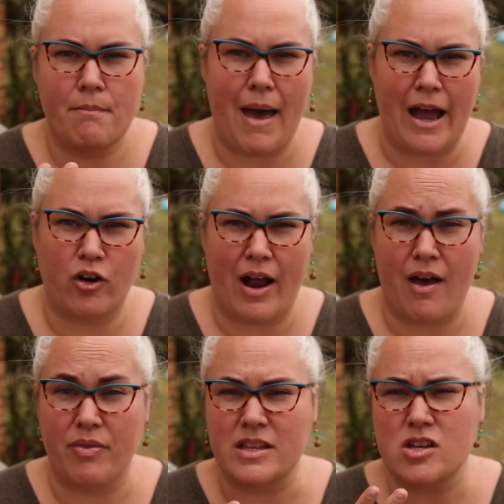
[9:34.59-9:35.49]

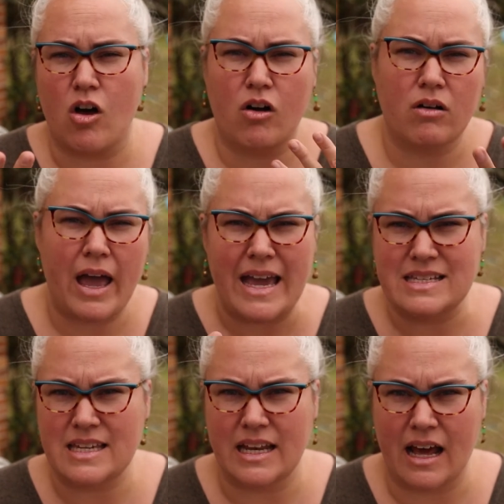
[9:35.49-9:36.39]
background that's all
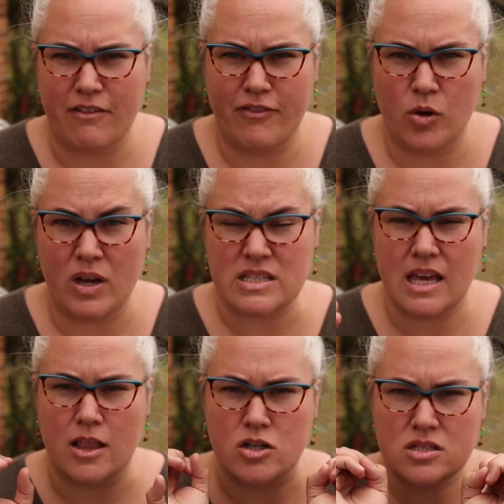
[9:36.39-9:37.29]
hazy and out of focus
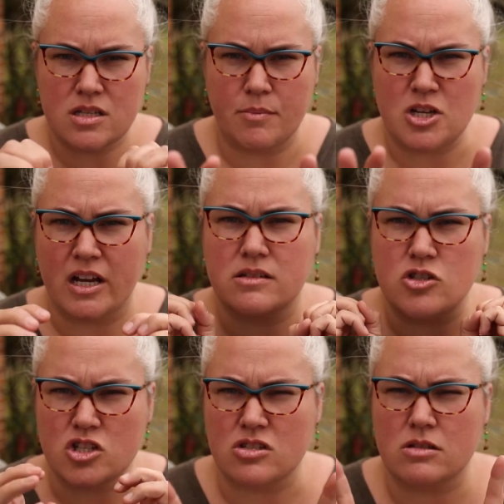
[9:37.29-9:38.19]
and their subject
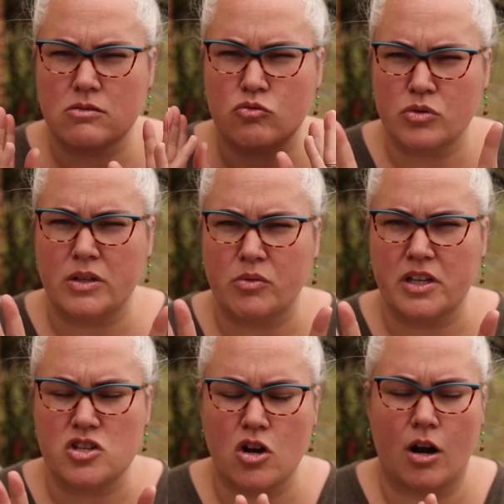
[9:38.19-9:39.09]
just really,
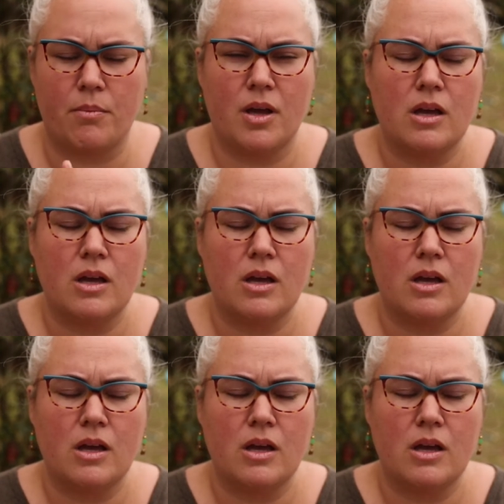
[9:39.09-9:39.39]
really sharp.